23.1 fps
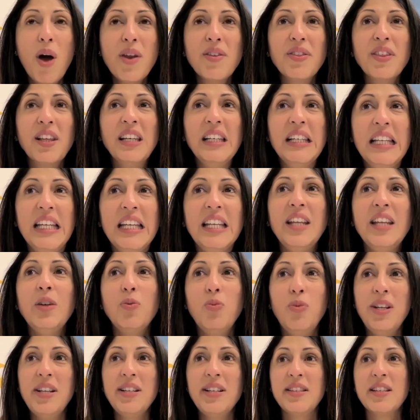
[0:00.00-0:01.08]
the leading
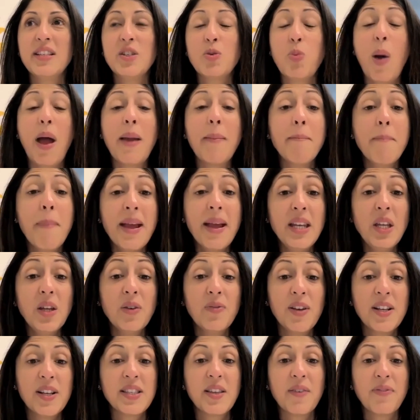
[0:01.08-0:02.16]
reasons why many of
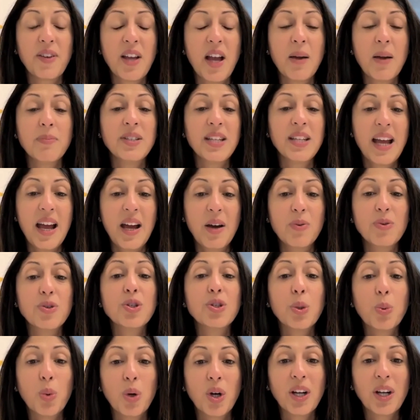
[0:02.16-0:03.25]
us have come to Hound to
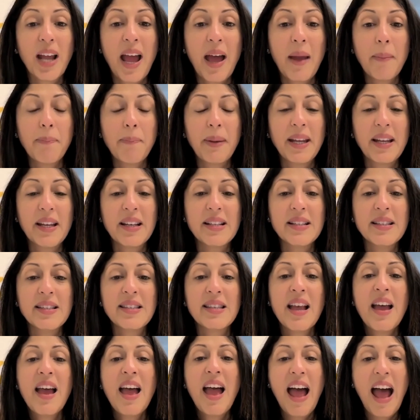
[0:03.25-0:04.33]
work at, because
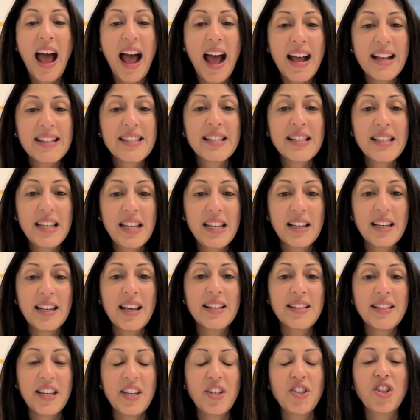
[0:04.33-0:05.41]
as
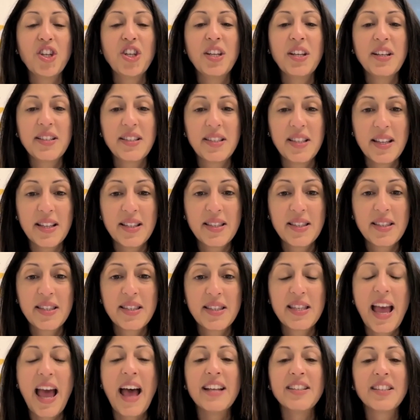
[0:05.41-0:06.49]
legalization exists,
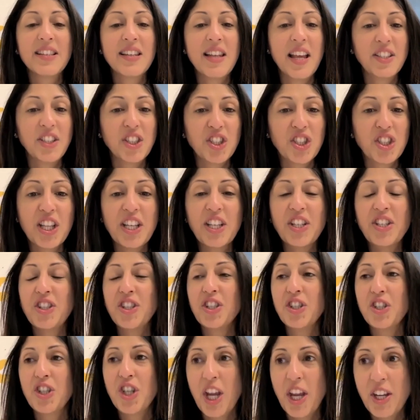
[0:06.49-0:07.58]
as legislation
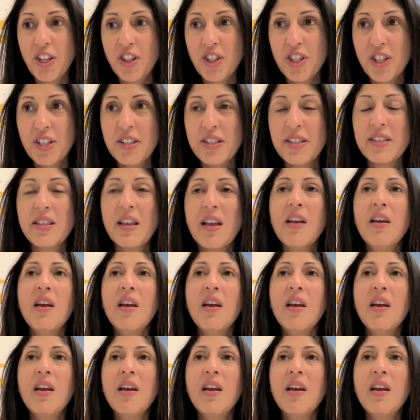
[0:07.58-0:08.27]
changes,